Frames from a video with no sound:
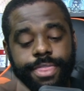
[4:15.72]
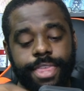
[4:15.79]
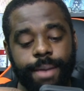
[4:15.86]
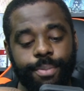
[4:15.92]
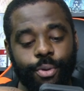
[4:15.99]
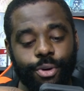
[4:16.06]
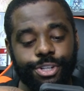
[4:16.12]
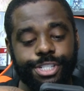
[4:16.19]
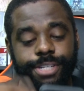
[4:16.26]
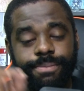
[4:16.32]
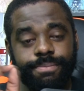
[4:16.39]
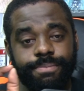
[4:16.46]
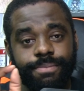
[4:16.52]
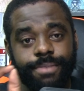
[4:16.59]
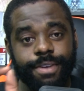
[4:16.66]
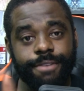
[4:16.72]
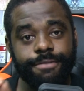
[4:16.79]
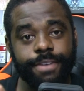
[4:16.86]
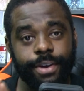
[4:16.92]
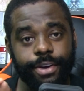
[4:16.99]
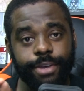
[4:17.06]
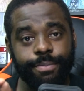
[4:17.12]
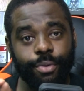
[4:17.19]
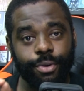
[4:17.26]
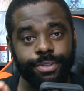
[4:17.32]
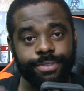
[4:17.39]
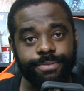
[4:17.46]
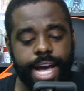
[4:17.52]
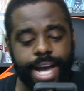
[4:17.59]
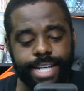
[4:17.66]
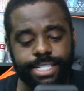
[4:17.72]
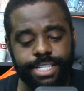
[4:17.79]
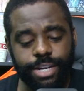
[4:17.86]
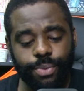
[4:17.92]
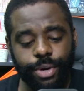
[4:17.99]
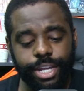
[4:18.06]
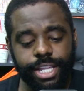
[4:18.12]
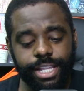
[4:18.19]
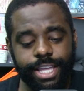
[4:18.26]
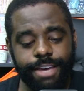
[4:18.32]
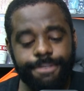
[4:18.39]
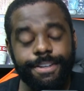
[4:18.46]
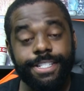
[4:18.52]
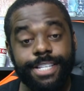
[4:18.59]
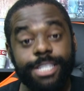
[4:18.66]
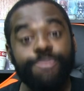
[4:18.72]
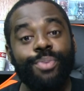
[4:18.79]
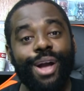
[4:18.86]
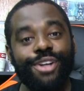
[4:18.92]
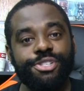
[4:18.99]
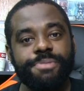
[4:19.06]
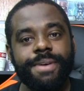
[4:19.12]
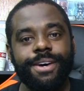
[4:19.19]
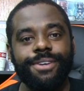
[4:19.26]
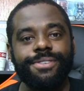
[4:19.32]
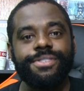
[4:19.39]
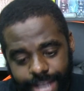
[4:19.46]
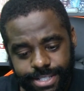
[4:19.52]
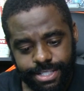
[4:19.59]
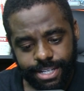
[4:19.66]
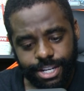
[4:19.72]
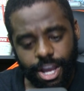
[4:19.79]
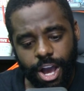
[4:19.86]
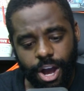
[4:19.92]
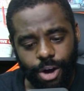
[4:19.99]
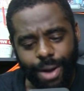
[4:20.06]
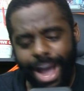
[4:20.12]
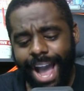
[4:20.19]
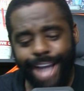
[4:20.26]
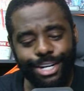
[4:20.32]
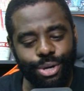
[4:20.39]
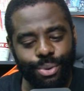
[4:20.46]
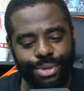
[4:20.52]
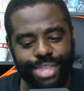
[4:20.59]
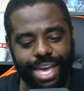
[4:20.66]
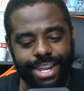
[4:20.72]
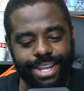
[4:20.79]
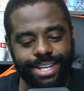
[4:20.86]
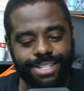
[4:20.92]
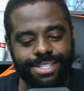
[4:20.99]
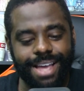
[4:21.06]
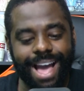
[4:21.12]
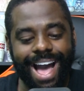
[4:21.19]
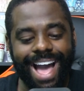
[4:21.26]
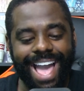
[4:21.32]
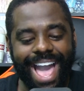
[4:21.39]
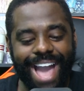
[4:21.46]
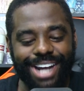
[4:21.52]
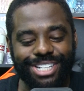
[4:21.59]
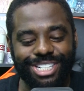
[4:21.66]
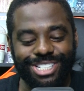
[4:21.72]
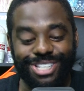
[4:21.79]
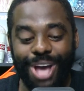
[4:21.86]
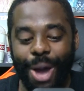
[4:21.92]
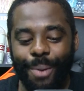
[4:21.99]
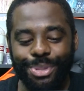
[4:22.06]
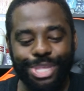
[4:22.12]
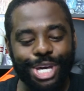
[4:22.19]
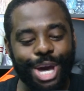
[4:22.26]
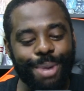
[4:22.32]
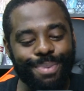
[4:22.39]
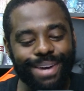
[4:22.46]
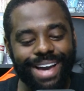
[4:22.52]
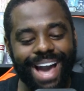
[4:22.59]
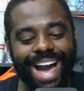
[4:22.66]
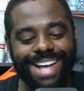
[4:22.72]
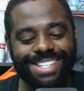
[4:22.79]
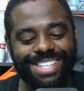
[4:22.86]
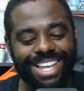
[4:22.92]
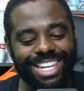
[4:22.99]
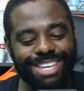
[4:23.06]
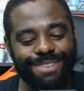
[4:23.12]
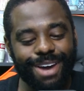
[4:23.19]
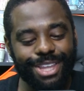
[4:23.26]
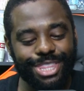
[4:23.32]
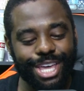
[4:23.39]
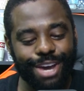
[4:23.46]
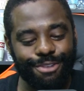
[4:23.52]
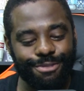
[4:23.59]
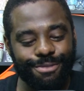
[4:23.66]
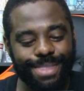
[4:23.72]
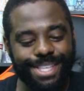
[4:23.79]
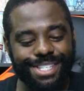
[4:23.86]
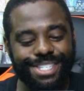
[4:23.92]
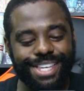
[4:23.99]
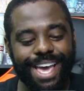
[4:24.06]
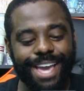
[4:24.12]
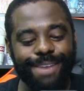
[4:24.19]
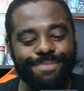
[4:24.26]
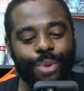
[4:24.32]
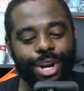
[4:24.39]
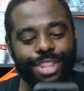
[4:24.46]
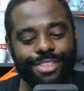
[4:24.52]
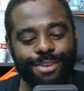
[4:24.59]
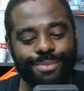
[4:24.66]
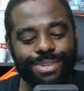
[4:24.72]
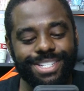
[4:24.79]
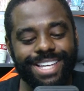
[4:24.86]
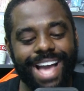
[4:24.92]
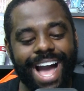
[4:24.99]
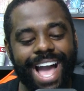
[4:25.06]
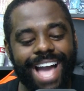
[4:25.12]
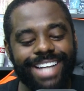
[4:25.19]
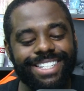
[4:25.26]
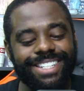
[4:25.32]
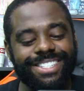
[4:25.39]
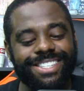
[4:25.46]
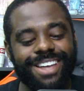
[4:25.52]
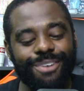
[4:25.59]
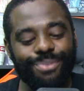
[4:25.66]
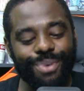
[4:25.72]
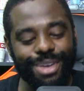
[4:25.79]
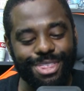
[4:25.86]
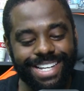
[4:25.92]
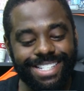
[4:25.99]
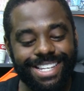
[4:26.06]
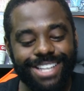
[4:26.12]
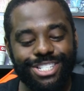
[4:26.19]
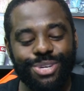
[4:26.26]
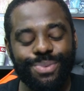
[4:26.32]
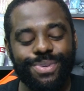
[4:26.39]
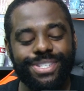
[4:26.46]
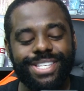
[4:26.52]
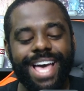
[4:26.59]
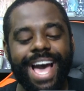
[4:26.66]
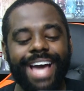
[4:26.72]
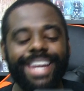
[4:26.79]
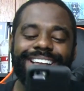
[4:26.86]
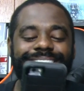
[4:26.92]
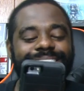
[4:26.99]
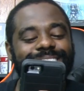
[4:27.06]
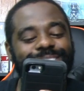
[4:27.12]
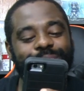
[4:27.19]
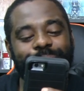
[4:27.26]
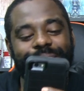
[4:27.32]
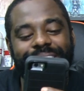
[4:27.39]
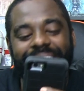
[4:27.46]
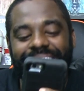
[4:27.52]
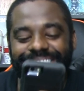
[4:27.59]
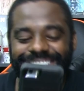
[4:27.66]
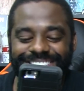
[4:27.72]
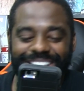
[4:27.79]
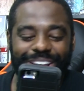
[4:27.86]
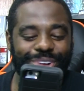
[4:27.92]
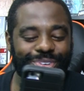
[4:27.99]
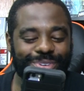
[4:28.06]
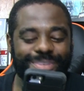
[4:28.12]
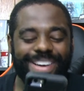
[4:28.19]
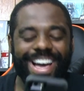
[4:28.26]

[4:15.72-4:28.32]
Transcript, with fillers: that portion, very important. I said, where do you live? He says, Browns Mills. I said, oh, I know where that is. I actually talked with a couple guys that live out there from this site. One of them was a guy I did stuff with. He says, who was that? I said, to be honest, I don't